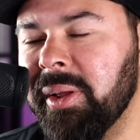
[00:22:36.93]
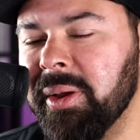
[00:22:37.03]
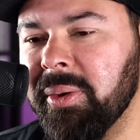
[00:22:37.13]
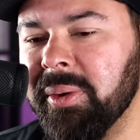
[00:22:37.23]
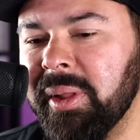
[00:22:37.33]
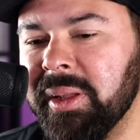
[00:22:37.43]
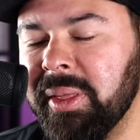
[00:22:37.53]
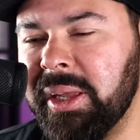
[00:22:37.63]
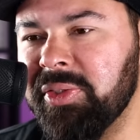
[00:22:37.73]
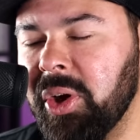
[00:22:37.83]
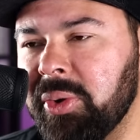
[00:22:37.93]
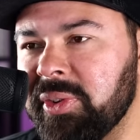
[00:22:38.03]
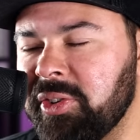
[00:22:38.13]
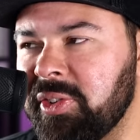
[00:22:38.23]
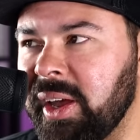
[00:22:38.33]
Like, or like the East
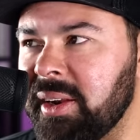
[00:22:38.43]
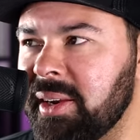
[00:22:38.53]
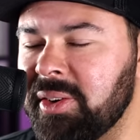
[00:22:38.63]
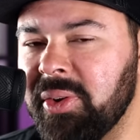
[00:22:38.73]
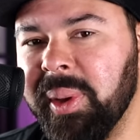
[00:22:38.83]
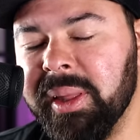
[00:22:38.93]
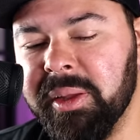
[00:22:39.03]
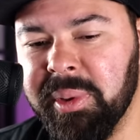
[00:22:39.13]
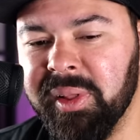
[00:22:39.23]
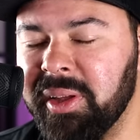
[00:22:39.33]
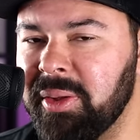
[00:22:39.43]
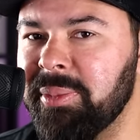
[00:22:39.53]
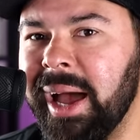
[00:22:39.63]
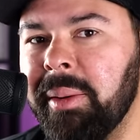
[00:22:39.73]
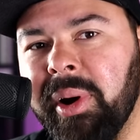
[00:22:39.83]
Coast, I should say, not New England, but like
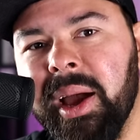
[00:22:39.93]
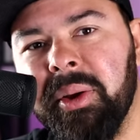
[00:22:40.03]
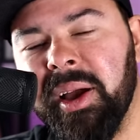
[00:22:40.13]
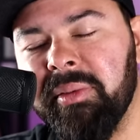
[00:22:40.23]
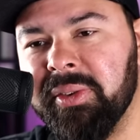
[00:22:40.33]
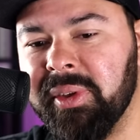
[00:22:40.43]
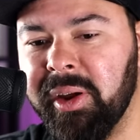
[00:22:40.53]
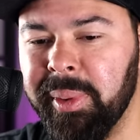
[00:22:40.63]
Don Brown, obviously.